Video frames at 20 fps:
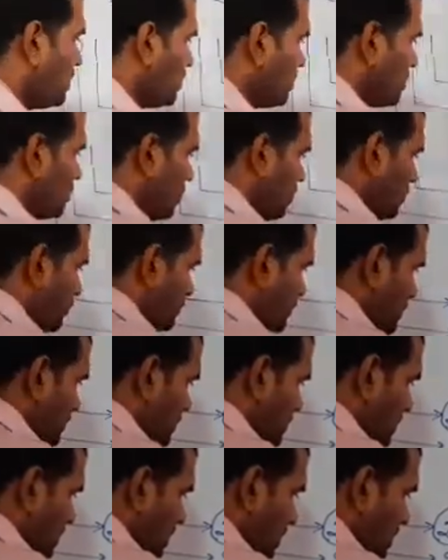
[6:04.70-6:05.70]
Go to the
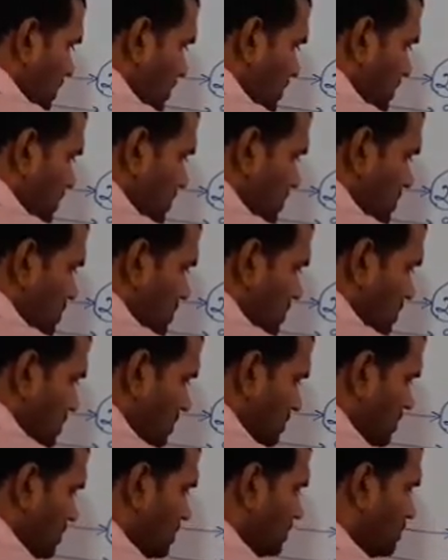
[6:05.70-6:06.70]
third digit.
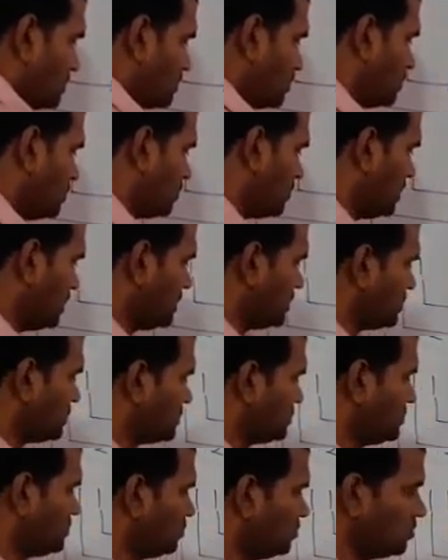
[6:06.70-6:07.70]
So it
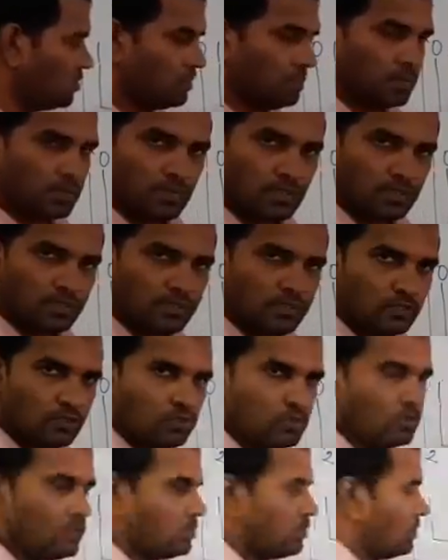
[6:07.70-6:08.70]
is 2 to the power
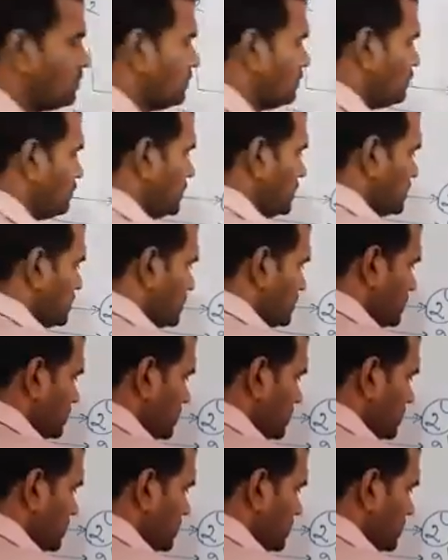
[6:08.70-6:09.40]
2, which